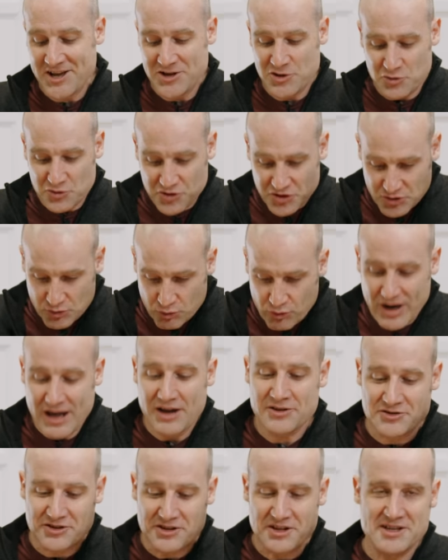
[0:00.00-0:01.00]
You just
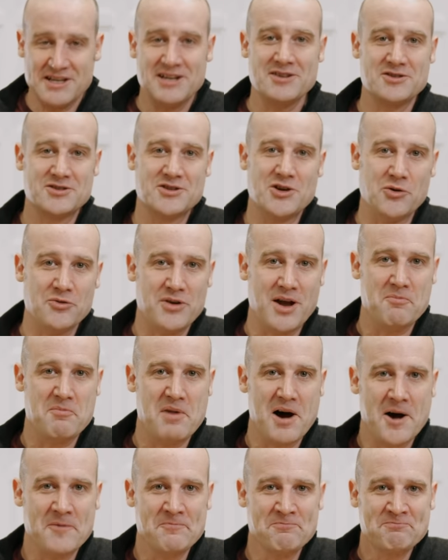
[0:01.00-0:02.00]
round to the nearest whole
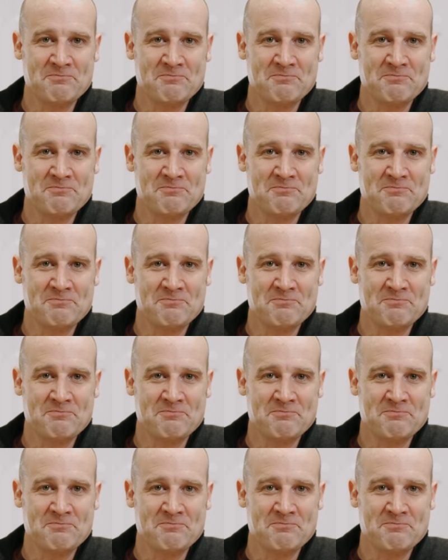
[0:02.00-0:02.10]
number.